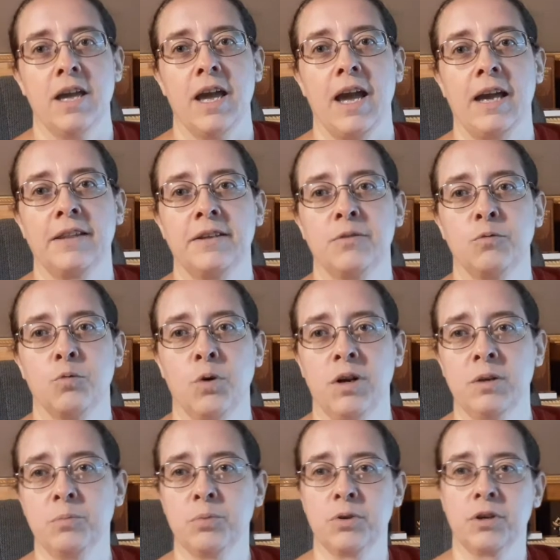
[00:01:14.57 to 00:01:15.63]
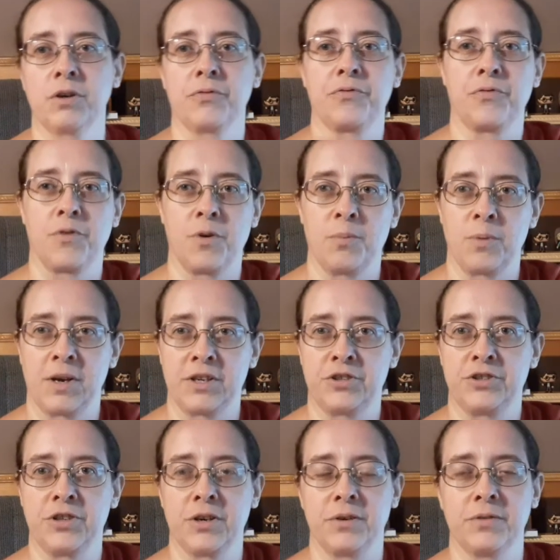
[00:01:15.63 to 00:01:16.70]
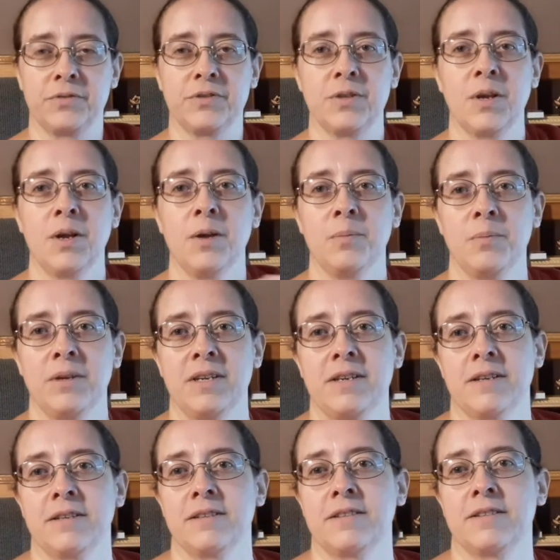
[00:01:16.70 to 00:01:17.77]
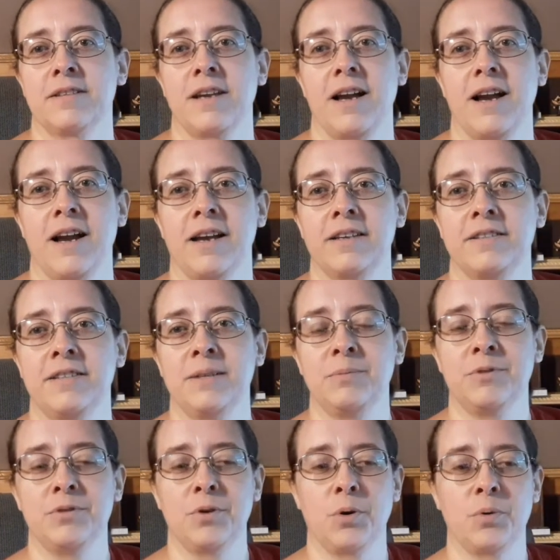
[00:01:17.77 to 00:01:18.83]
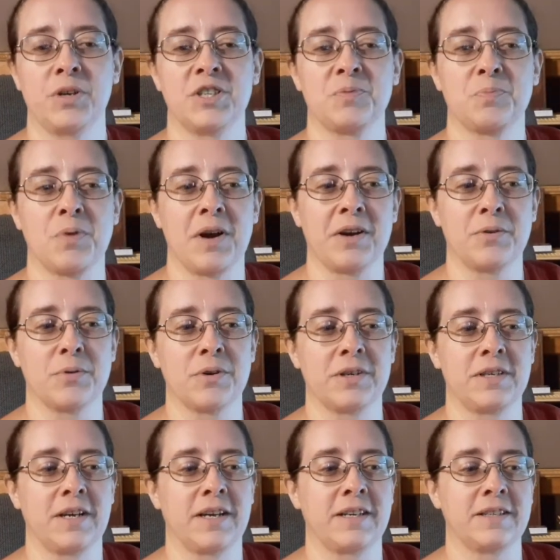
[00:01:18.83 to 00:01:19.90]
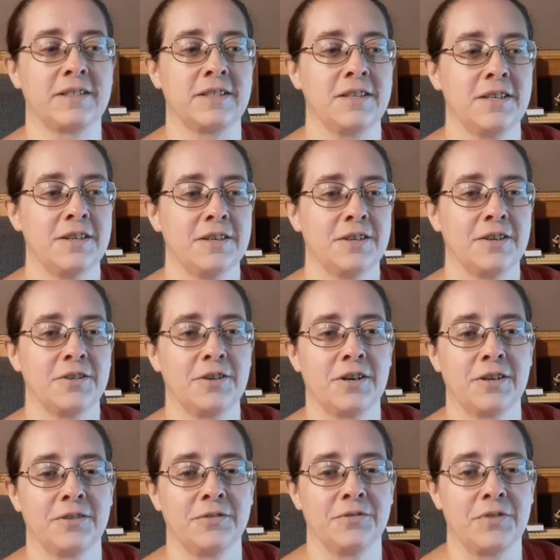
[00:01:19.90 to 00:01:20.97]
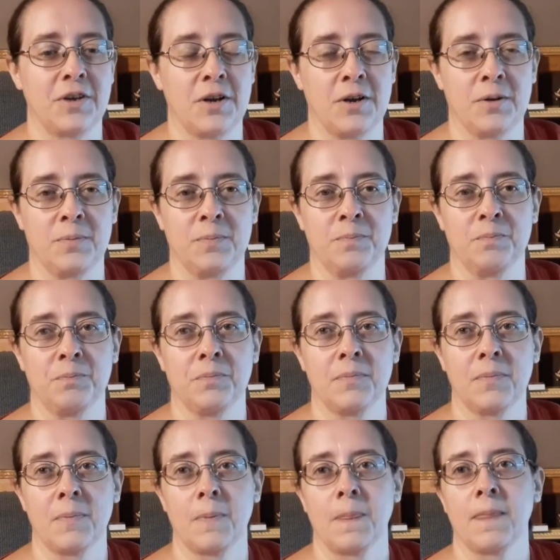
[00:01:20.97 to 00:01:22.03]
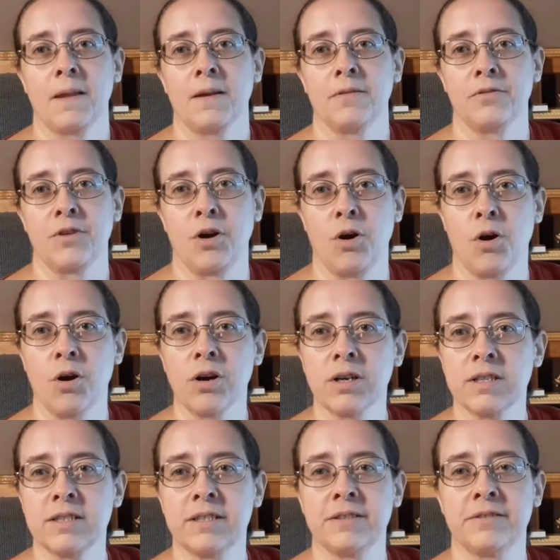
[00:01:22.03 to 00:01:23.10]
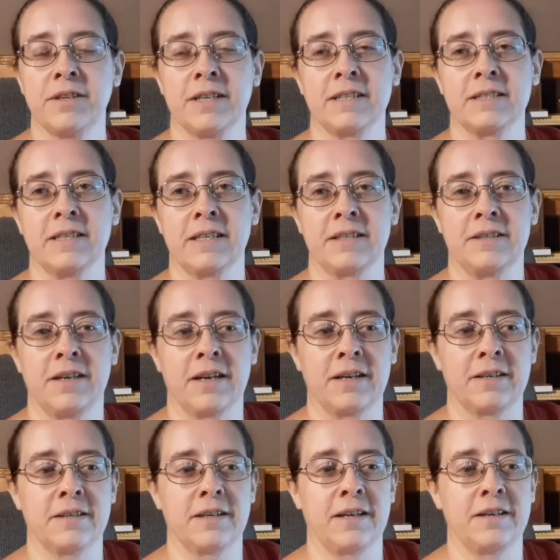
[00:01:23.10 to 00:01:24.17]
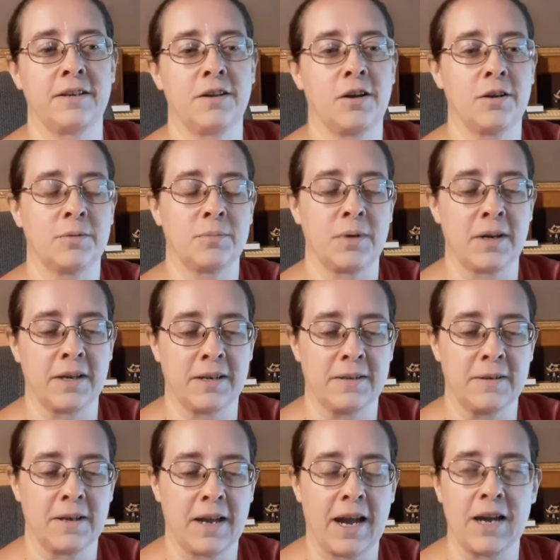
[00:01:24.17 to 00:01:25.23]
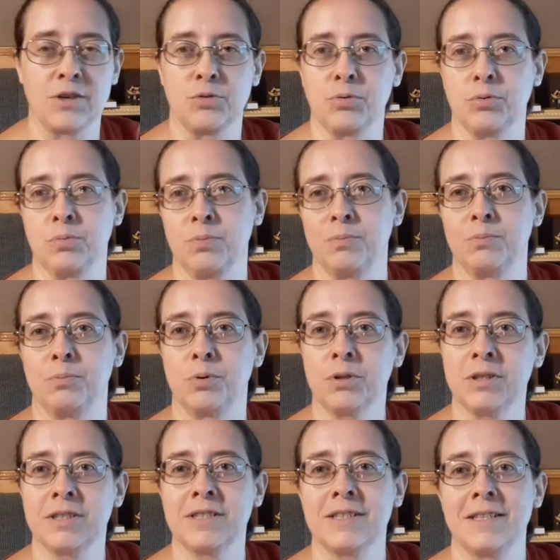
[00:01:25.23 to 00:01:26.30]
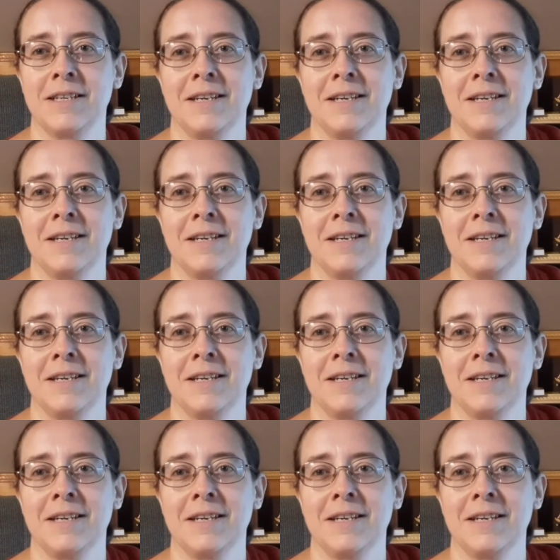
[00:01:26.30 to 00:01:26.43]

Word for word: and then one book from my shelves because I seem to always prioritize a lot of um, the arcs and things like that and not my actual books.